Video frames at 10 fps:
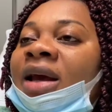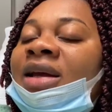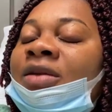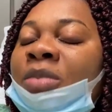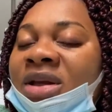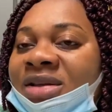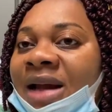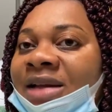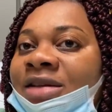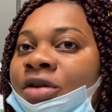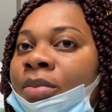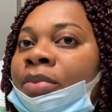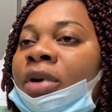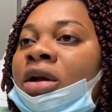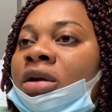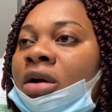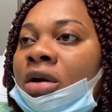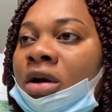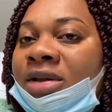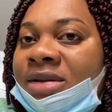it means that some blood
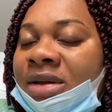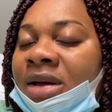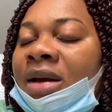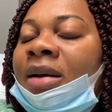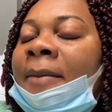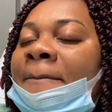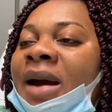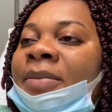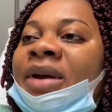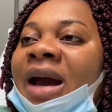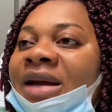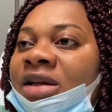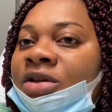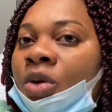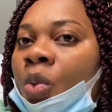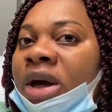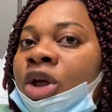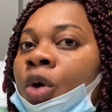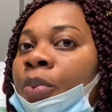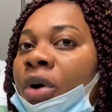clots might be hiding somewhere
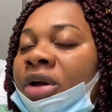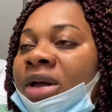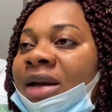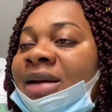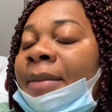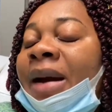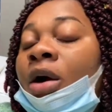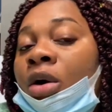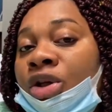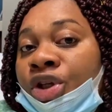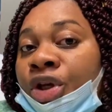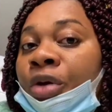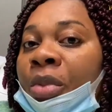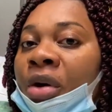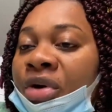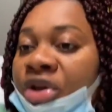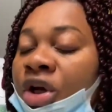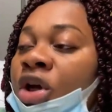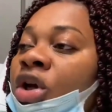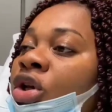in your body, and that might cause hemorrhage.
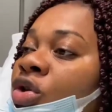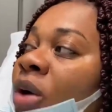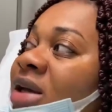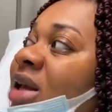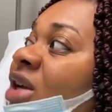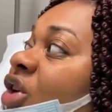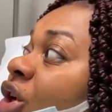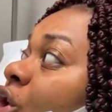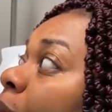So as they are checking your